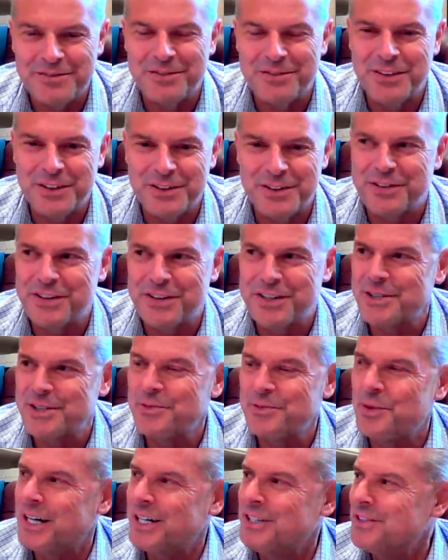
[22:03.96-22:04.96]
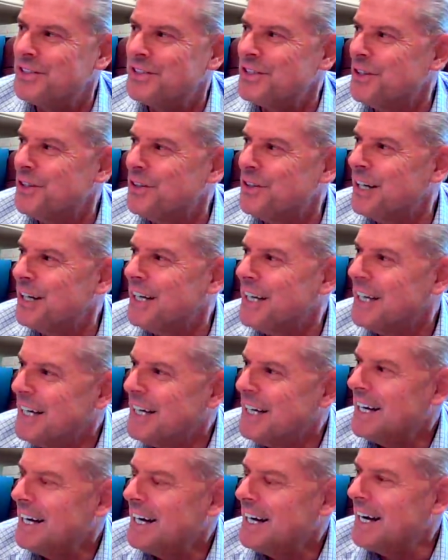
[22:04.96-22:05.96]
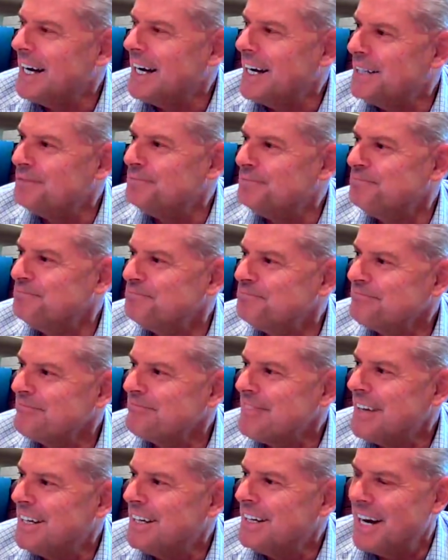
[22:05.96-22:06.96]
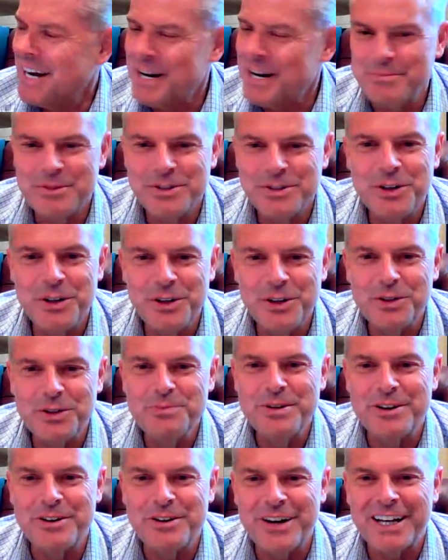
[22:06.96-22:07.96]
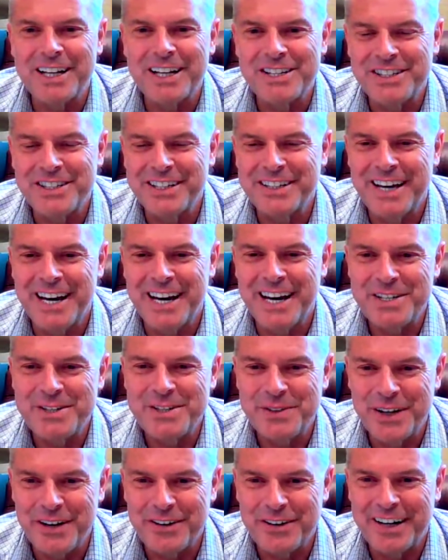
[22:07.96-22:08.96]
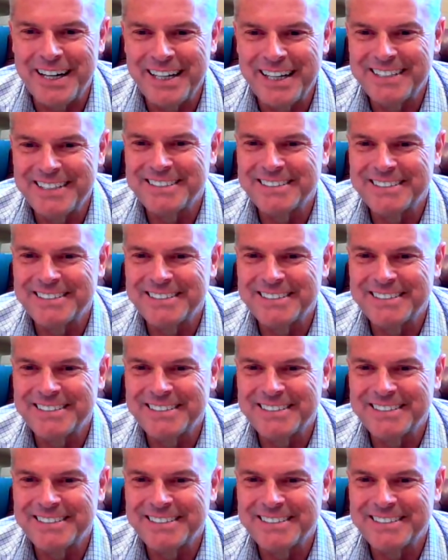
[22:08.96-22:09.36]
for the first one. So I'm sure you'll be relishing that as well, right?